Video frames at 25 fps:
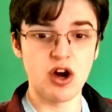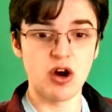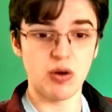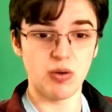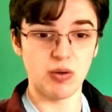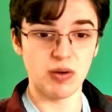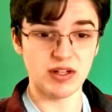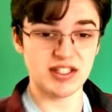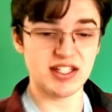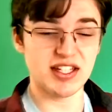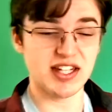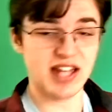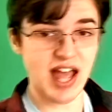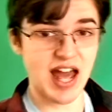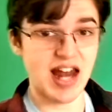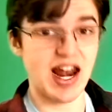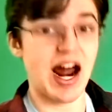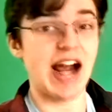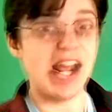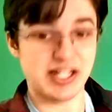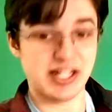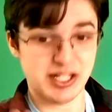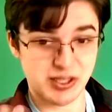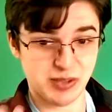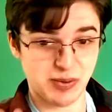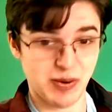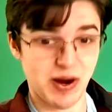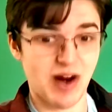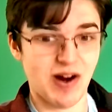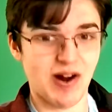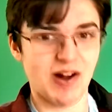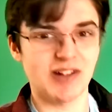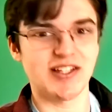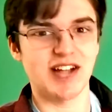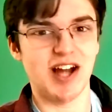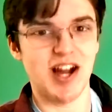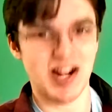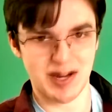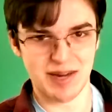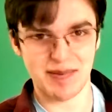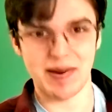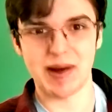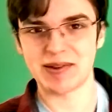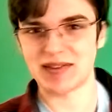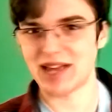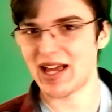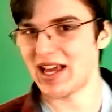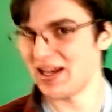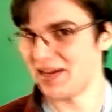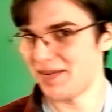Once again, I swear I'll talk about
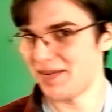that in a